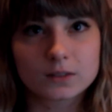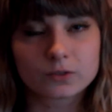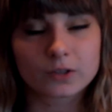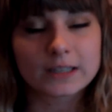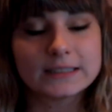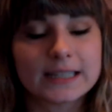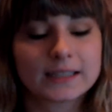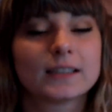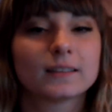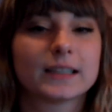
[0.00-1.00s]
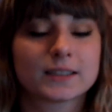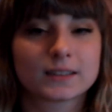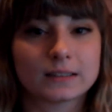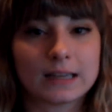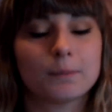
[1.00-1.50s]

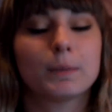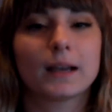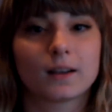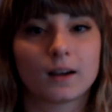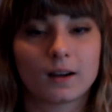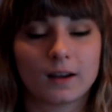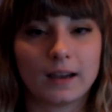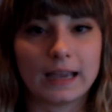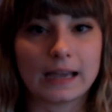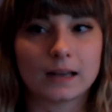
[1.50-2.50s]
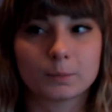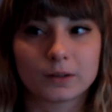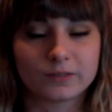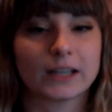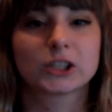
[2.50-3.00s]
ridiculous nitpicker and
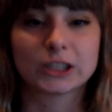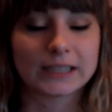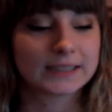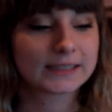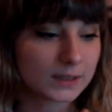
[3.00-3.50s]
perfectionist.